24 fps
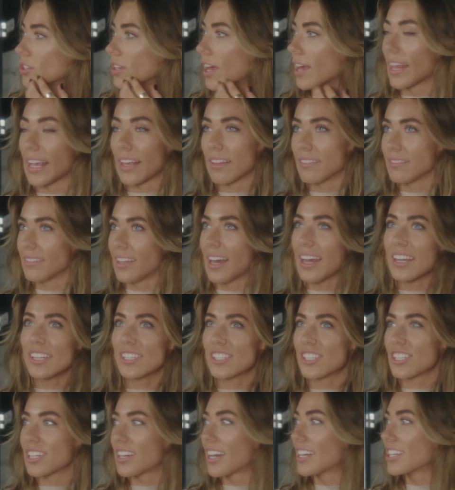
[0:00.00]
only like
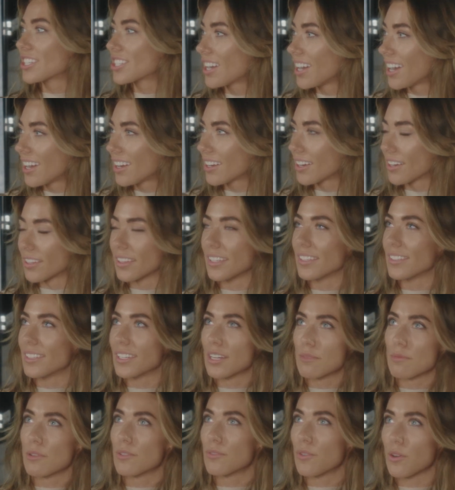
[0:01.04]
last year or the
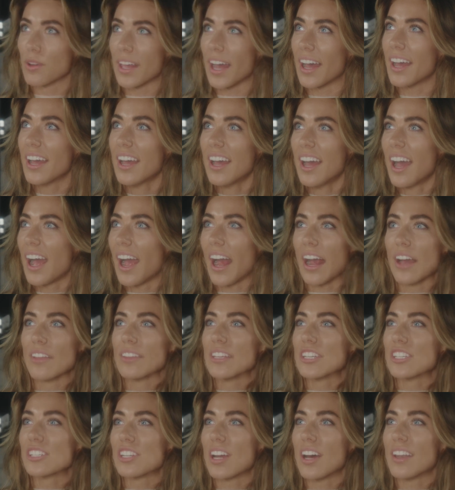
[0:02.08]
year before that, I
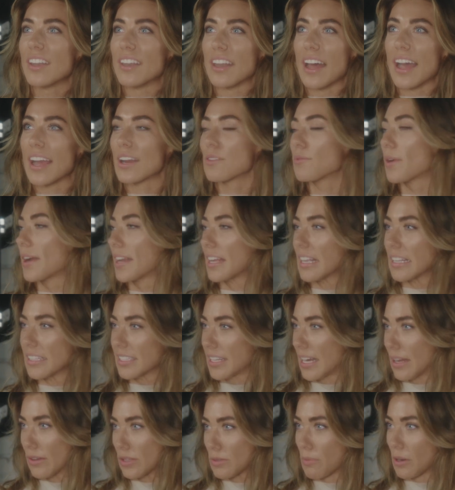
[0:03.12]
only shot 9 weddings
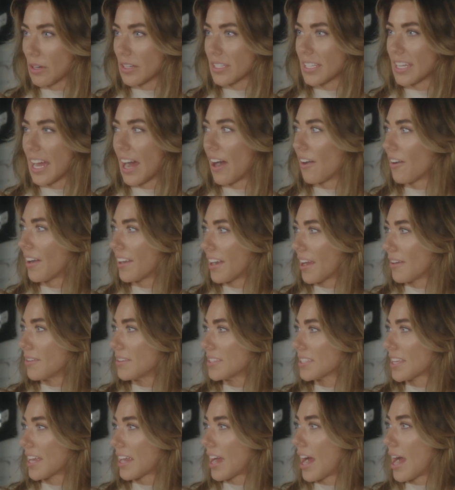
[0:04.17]
and I was burnt out. And I
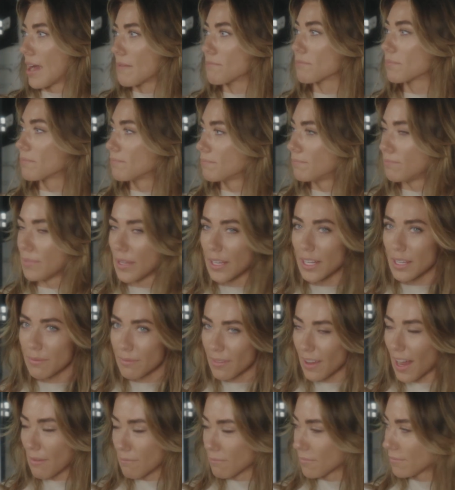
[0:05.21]
was like, I'm
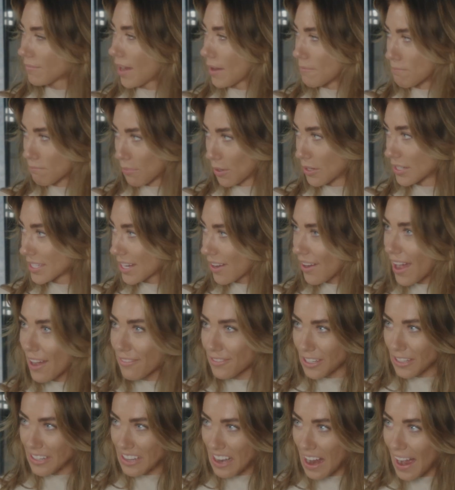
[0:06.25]
burnt out
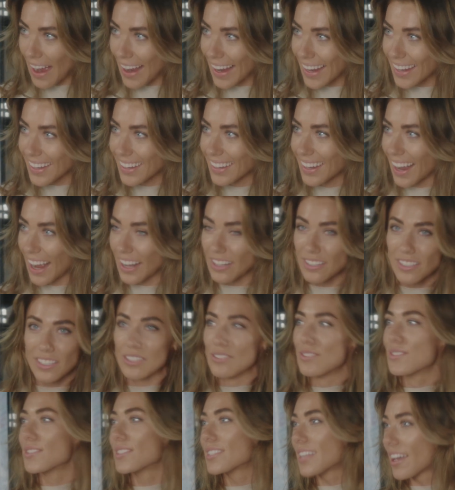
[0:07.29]
after 9. I used to
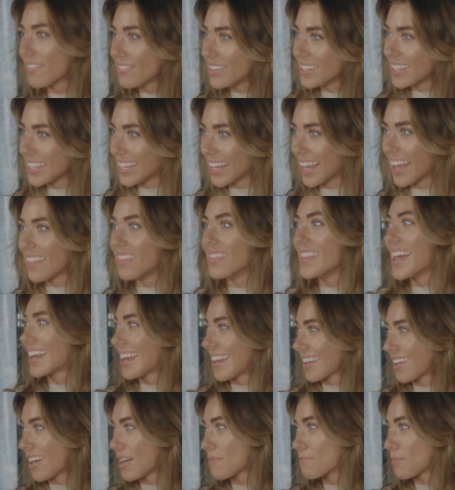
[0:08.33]
do 70 and then
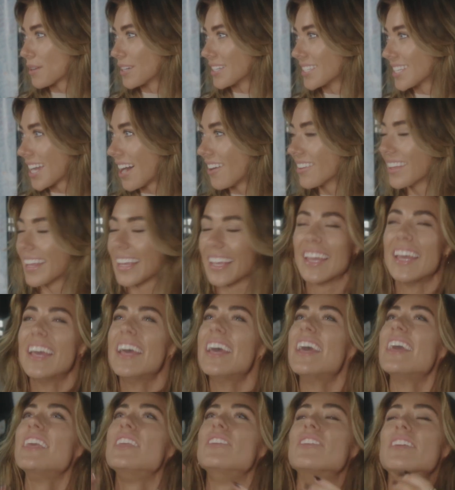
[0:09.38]
I got burnt out. Like,
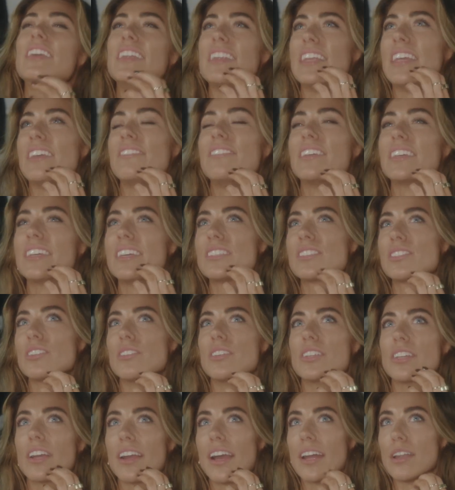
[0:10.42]
you can even get so
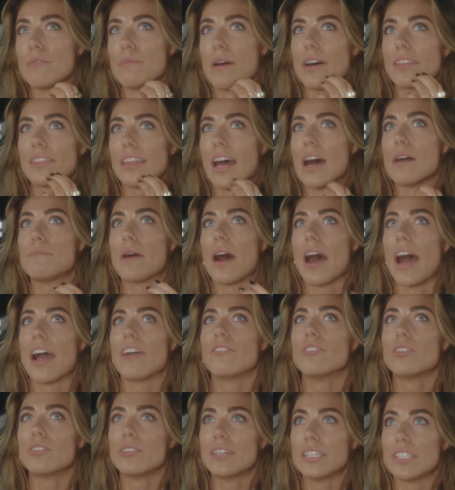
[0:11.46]
in your head about that. But
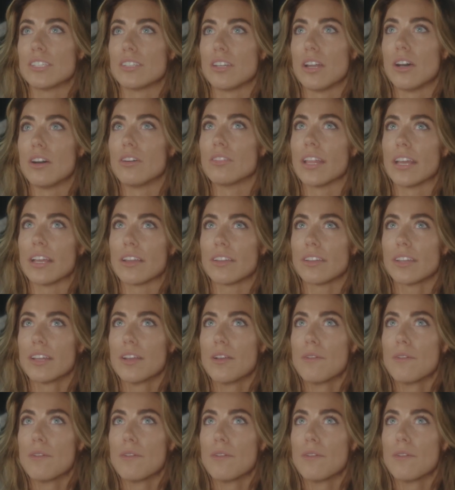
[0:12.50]
I've always known, like,